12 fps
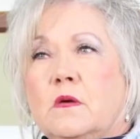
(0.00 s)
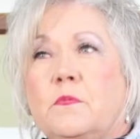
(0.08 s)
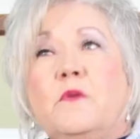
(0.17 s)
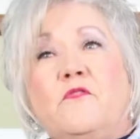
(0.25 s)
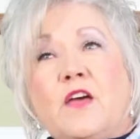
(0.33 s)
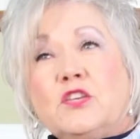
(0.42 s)
a
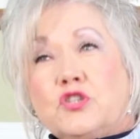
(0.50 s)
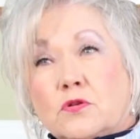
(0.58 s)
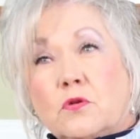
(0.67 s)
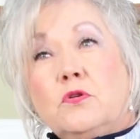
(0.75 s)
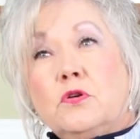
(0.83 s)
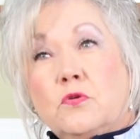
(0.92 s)

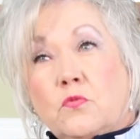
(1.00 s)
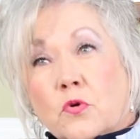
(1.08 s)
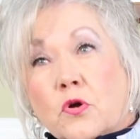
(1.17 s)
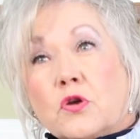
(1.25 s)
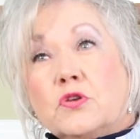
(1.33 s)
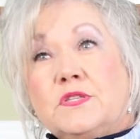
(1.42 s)
professional who
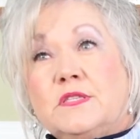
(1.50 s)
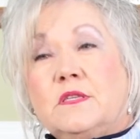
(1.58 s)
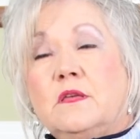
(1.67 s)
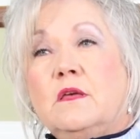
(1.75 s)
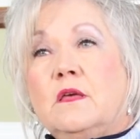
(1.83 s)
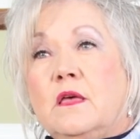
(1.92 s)
works
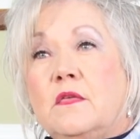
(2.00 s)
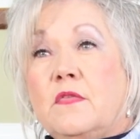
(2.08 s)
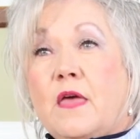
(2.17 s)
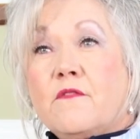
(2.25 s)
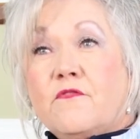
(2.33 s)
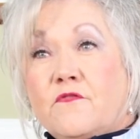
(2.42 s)
in
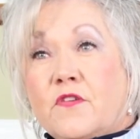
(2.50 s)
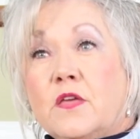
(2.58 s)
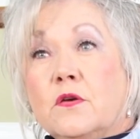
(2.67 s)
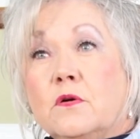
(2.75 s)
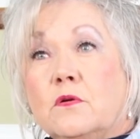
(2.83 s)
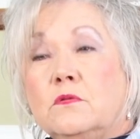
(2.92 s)
that
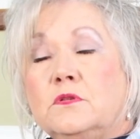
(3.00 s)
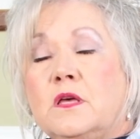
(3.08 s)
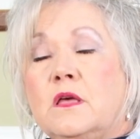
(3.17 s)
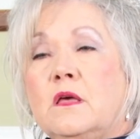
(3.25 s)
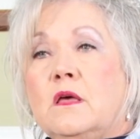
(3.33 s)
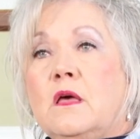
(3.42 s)
field
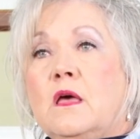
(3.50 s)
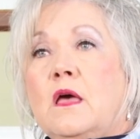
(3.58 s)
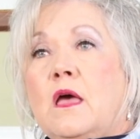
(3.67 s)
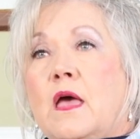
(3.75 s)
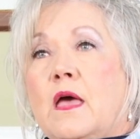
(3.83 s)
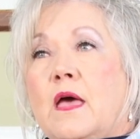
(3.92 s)

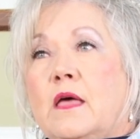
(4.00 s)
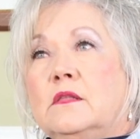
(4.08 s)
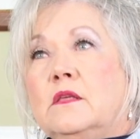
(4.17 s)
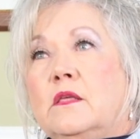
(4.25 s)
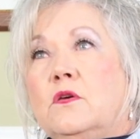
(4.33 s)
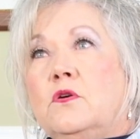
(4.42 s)
and
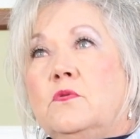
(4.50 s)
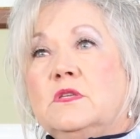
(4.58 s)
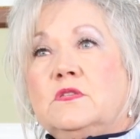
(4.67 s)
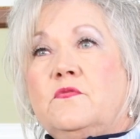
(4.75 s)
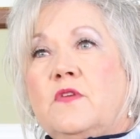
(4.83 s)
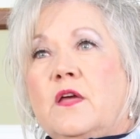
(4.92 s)
who
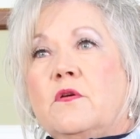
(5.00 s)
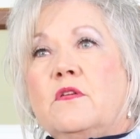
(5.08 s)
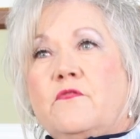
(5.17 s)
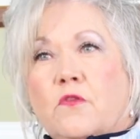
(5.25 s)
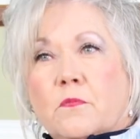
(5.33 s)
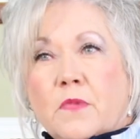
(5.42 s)
is very
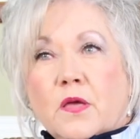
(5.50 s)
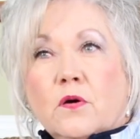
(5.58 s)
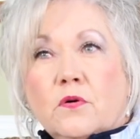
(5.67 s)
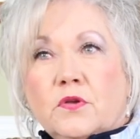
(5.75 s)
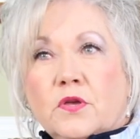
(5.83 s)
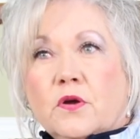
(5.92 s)

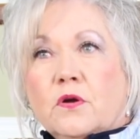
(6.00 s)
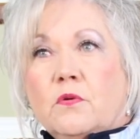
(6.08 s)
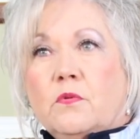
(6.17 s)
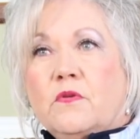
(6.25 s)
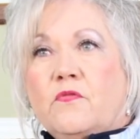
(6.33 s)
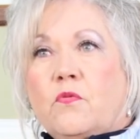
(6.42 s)
familiar
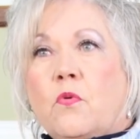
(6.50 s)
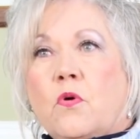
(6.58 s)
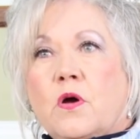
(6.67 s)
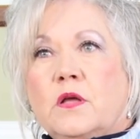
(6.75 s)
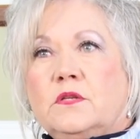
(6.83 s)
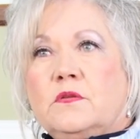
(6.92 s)
with
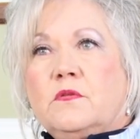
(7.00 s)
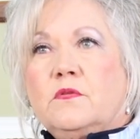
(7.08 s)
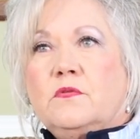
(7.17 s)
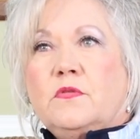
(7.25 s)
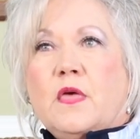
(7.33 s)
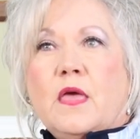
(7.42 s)
what
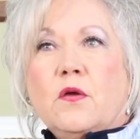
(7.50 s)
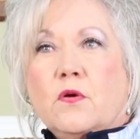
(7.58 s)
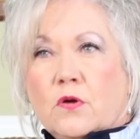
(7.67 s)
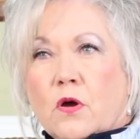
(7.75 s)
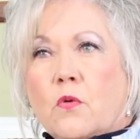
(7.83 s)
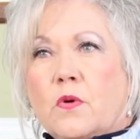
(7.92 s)
they are
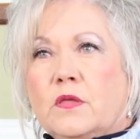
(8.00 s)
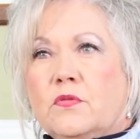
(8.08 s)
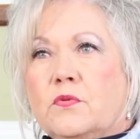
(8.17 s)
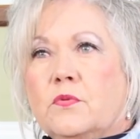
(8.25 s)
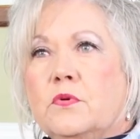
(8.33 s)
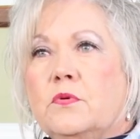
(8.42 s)
going
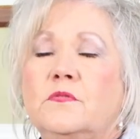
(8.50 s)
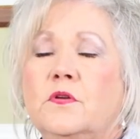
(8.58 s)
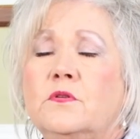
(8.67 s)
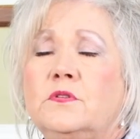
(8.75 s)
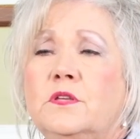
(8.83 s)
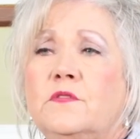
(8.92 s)
through. There
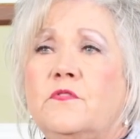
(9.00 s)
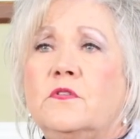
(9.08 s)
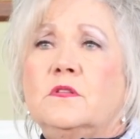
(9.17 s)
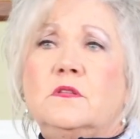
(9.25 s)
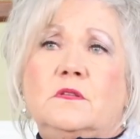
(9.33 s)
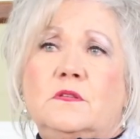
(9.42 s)
are different